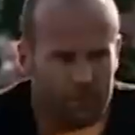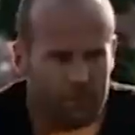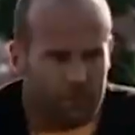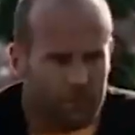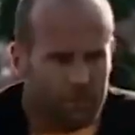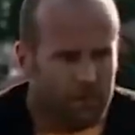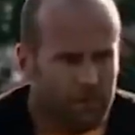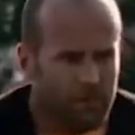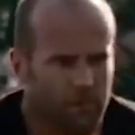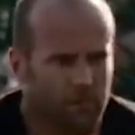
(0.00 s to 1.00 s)
He has starred in
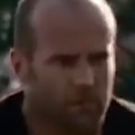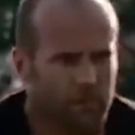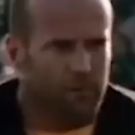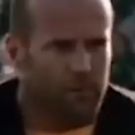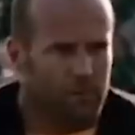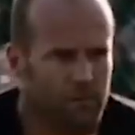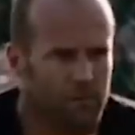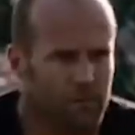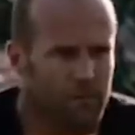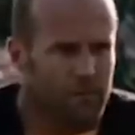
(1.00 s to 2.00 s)
over 40
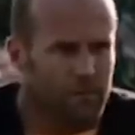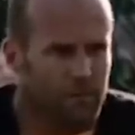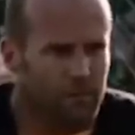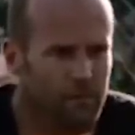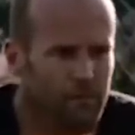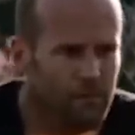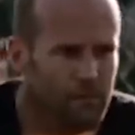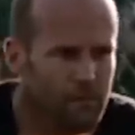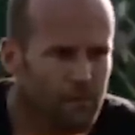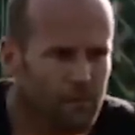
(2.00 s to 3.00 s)
movies and has done
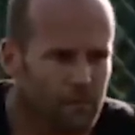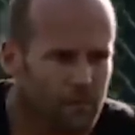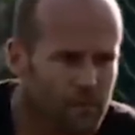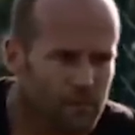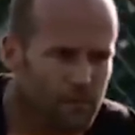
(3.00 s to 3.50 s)
all of his own